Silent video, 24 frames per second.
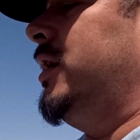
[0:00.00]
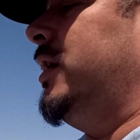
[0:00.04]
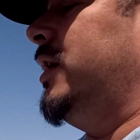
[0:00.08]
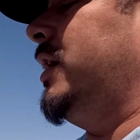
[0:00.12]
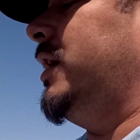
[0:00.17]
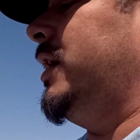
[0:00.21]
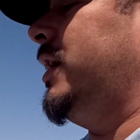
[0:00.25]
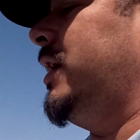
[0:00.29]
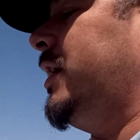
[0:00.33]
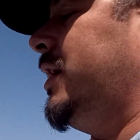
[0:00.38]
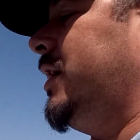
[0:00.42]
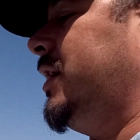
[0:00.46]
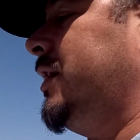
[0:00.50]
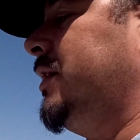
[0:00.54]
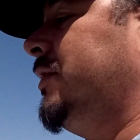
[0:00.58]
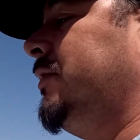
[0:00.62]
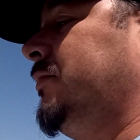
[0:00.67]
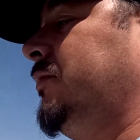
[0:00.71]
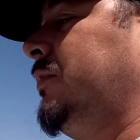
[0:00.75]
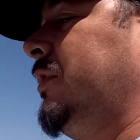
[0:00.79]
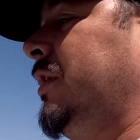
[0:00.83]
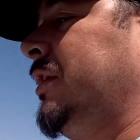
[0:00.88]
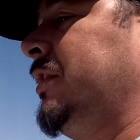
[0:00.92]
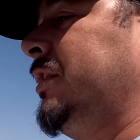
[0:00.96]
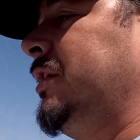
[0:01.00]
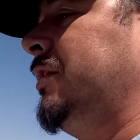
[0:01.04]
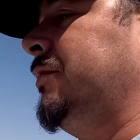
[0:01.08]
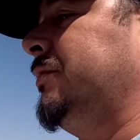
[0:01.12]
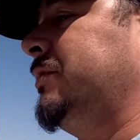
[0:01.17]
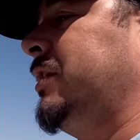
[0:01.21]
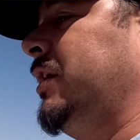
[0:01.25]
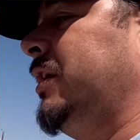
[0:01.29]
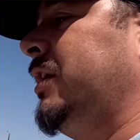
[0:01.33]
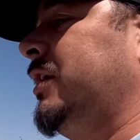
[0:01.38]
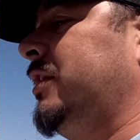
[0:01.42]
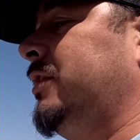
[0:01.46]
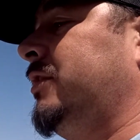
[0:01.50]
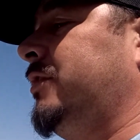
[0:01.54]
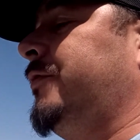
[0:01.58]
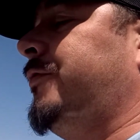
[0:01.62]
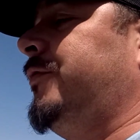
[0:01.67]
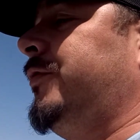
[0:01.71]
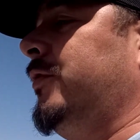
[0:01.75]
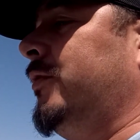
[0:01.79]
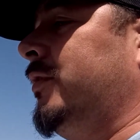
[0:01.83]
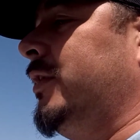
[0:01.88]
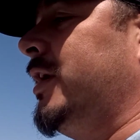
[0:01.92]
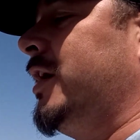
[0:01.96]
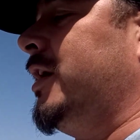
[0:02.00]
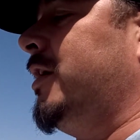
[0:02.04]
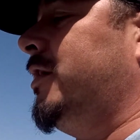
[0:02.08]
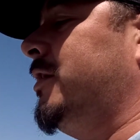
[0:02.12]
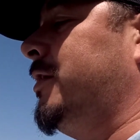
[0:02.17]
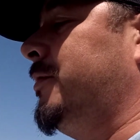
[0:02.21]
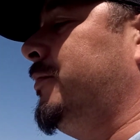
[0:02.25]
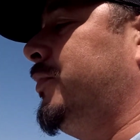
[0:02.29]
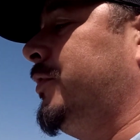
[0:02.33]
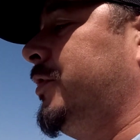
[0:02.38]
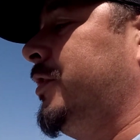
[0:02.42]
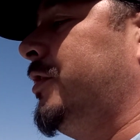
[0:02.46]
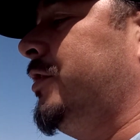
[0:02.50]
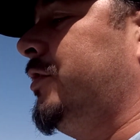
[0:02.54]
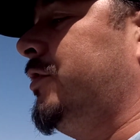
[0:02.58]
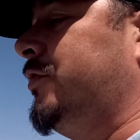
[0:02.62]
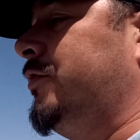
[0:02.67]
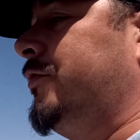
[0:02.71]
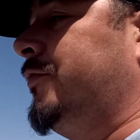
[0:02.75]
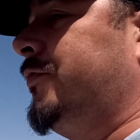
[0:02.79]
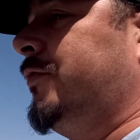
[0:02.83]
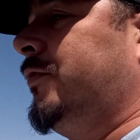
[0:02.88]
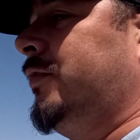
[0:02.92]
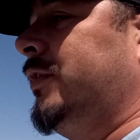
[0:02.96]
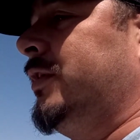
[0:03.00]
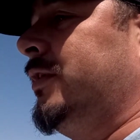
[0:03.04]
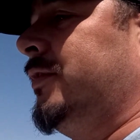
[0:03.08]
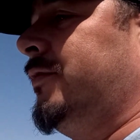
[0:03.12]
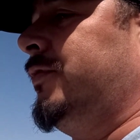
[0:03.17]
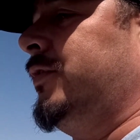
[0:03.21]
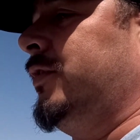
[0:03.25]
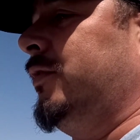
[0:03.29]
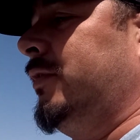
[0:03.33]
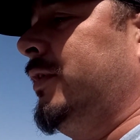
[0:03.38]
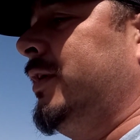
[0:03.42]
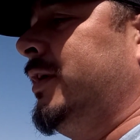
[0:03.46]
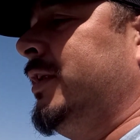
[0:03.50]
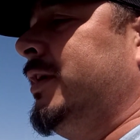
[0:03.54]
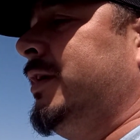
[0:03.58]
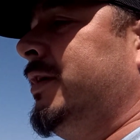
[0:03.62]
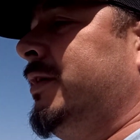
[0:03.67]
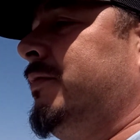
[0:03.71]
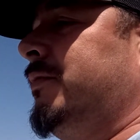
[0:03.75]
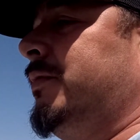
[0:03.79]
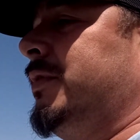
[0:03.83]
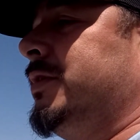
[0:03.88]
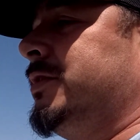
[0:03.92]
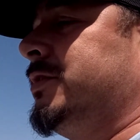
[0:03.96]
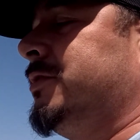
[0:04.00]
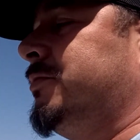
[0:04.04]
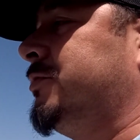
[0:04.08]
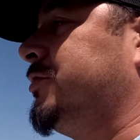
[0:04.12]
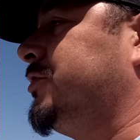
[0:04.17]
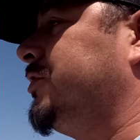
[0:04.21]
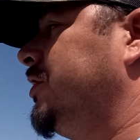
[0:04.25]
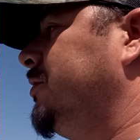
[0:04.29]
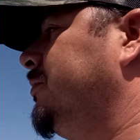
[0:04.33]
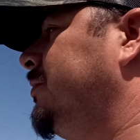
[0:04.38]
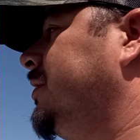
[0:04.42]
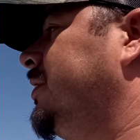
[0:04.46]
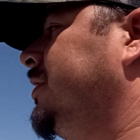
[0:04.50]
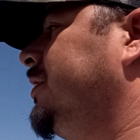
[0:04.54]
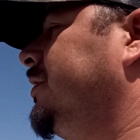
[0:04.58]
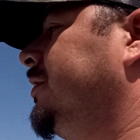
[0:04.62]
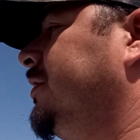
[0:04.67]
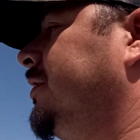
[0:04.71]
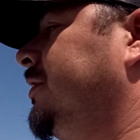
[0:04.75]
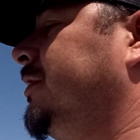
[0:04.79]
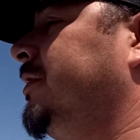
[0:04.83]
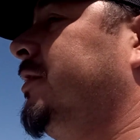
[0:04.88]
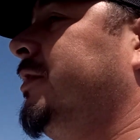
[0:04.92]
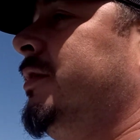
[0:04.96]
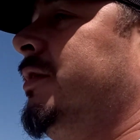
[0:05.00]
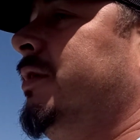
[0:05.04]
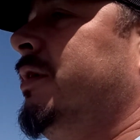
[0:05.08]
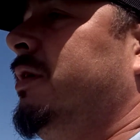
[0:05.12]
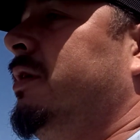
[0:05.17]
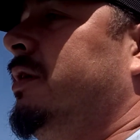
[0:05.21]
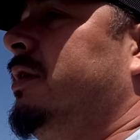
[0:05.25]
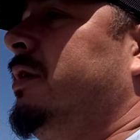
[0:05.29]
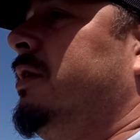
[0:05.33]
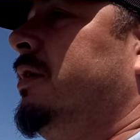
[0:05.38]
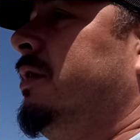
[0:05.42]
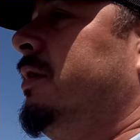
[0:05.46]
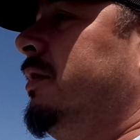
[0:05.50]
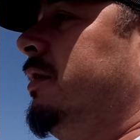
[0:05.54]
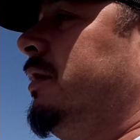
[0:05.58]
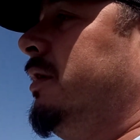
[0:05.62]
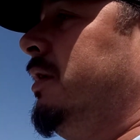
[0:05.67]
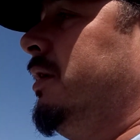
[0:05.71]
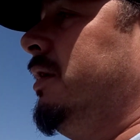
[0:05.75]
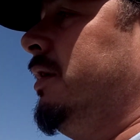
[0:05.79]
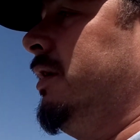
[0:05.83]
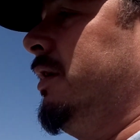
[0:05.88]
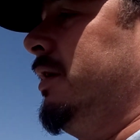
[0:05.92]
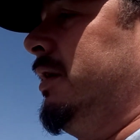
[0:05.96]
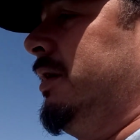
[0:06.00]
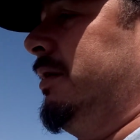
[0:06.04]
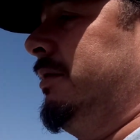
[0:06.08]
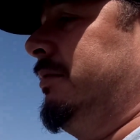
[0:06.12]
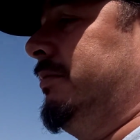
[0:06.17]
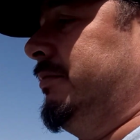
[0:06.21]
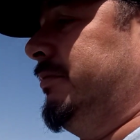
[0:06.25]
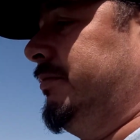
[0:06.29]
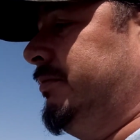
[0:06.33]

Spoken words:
and we ended up taking the fuel out and putting new fuel in it with some treatment in there. But